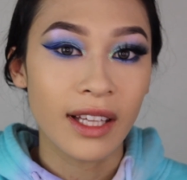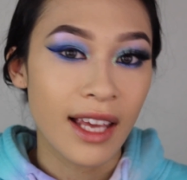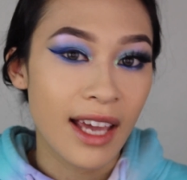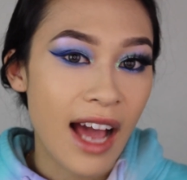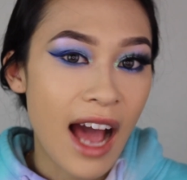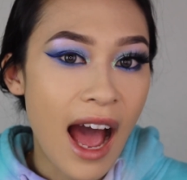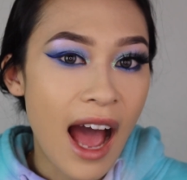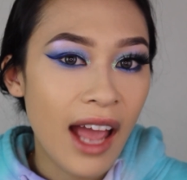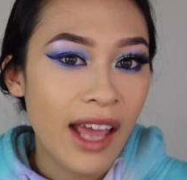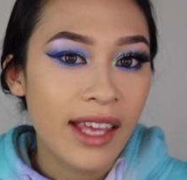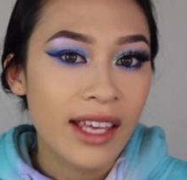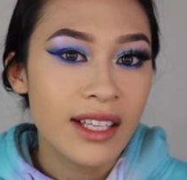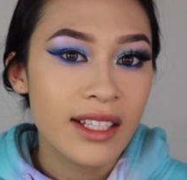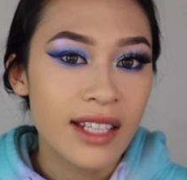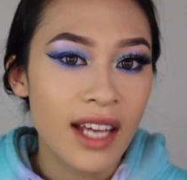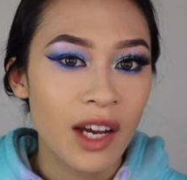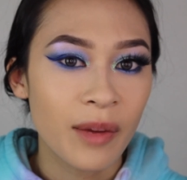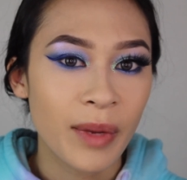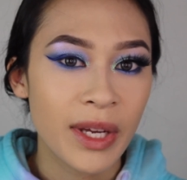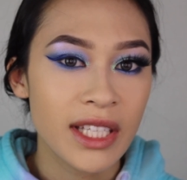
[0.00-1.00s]
Like, I could
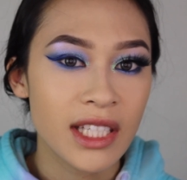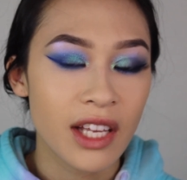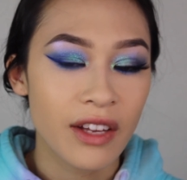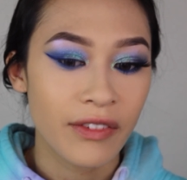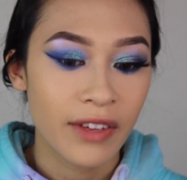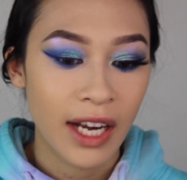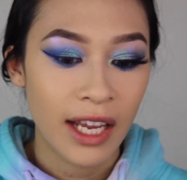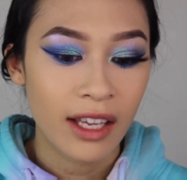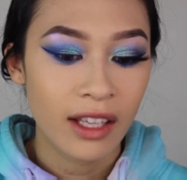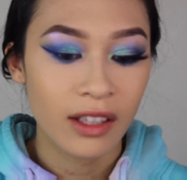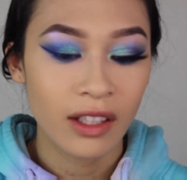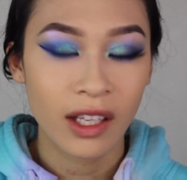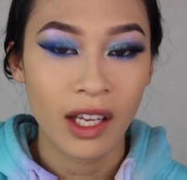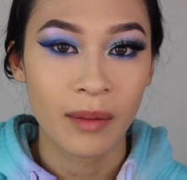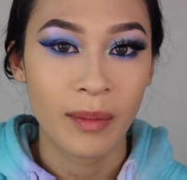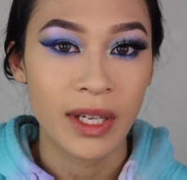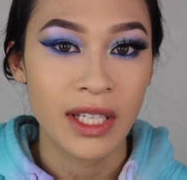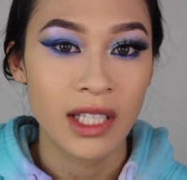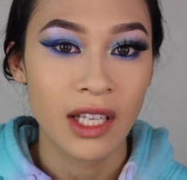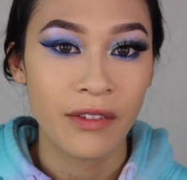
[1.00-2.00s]
tell myself, and I could look
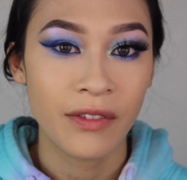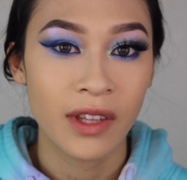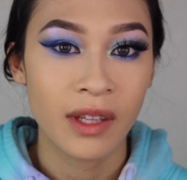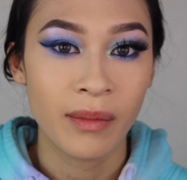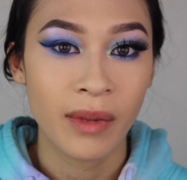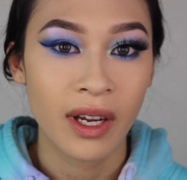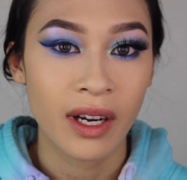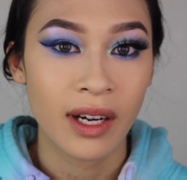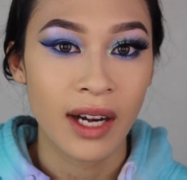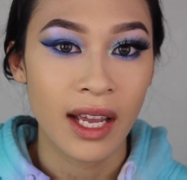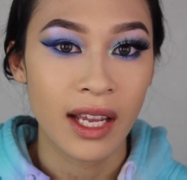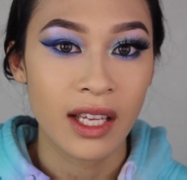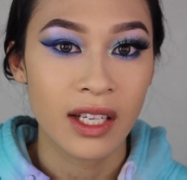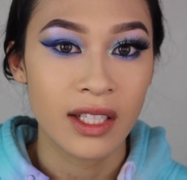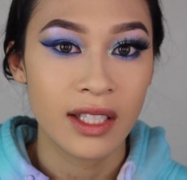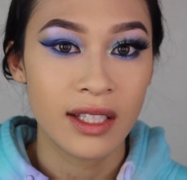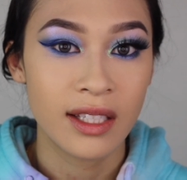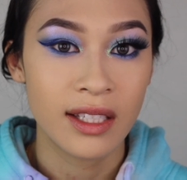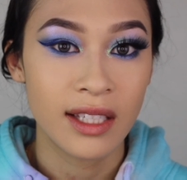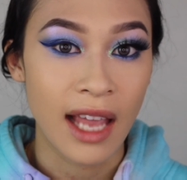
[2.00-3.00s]
at myself in the mirror and I
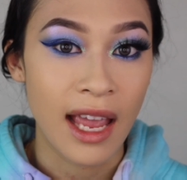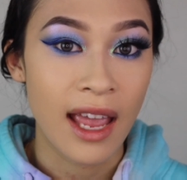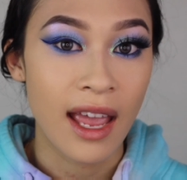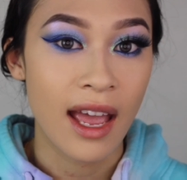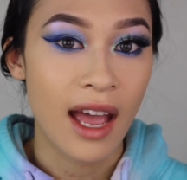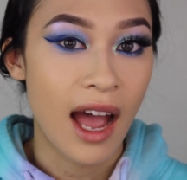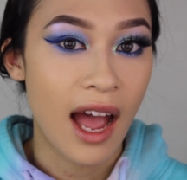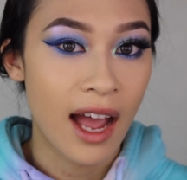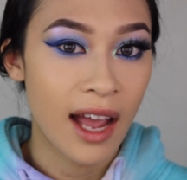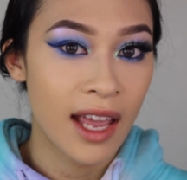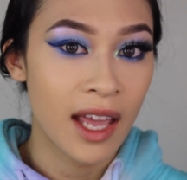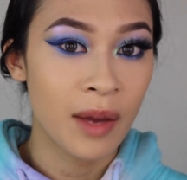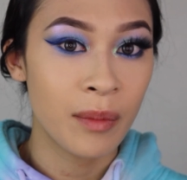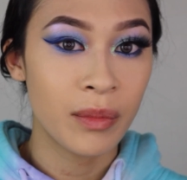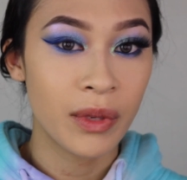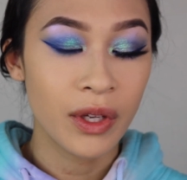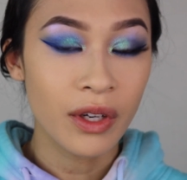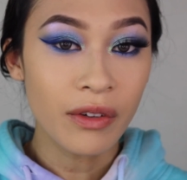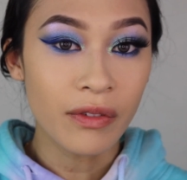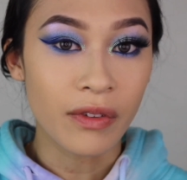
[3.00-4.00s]
could say, I am
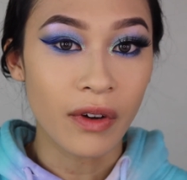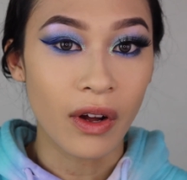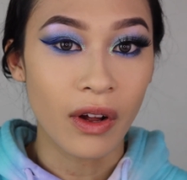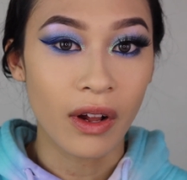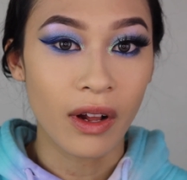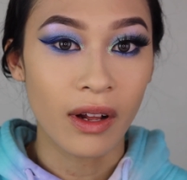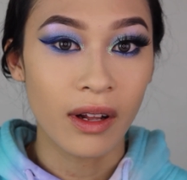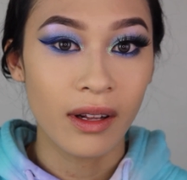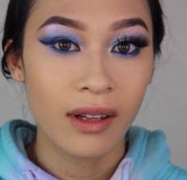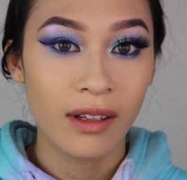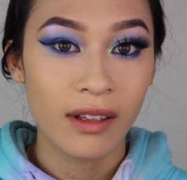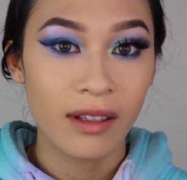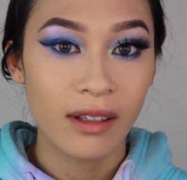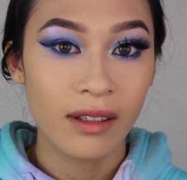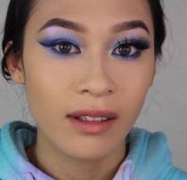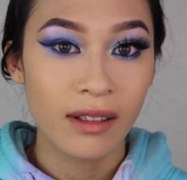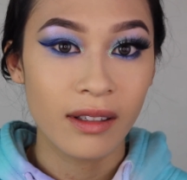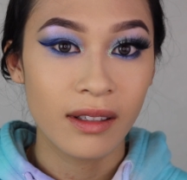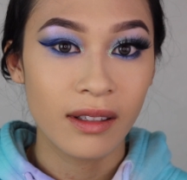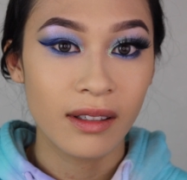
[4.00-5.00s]
beautiful.
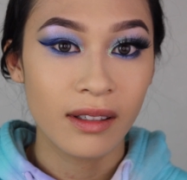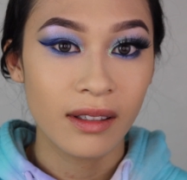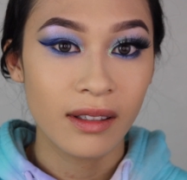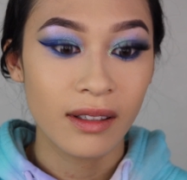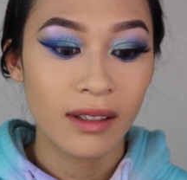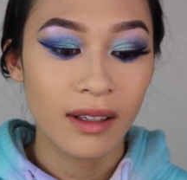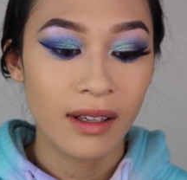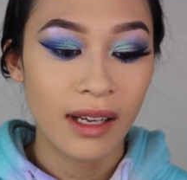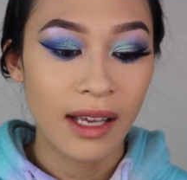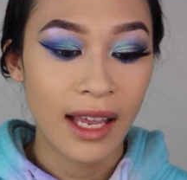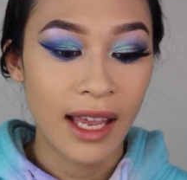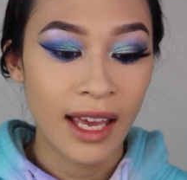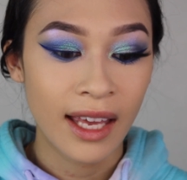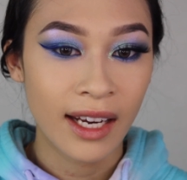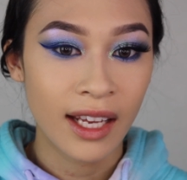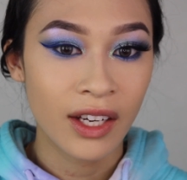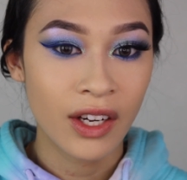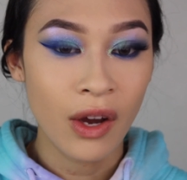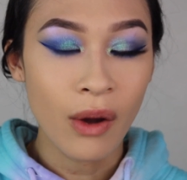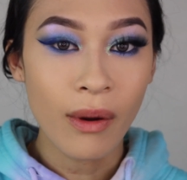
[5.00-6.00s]

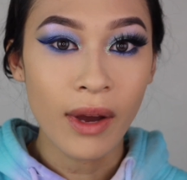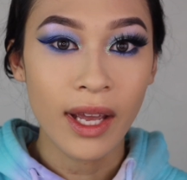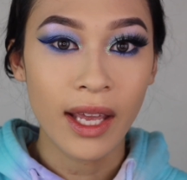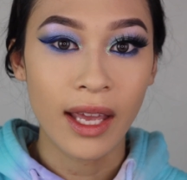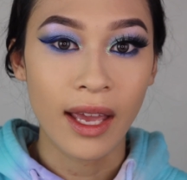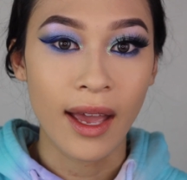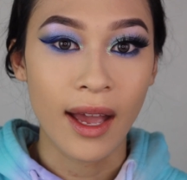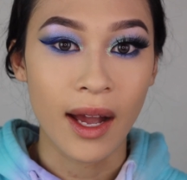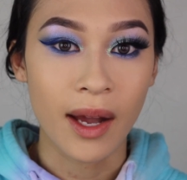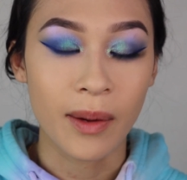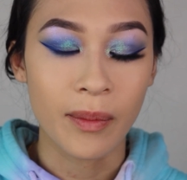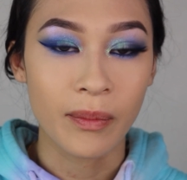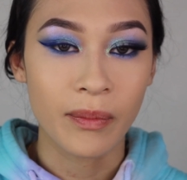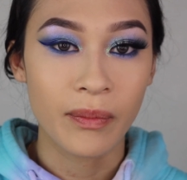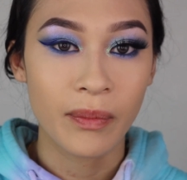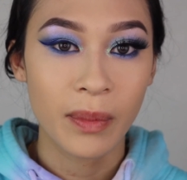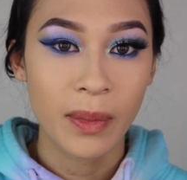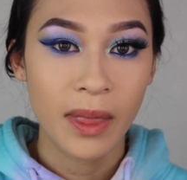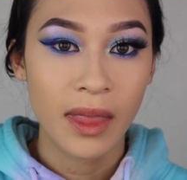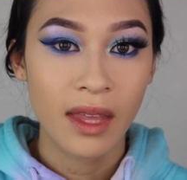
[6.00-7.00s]
And I know I am.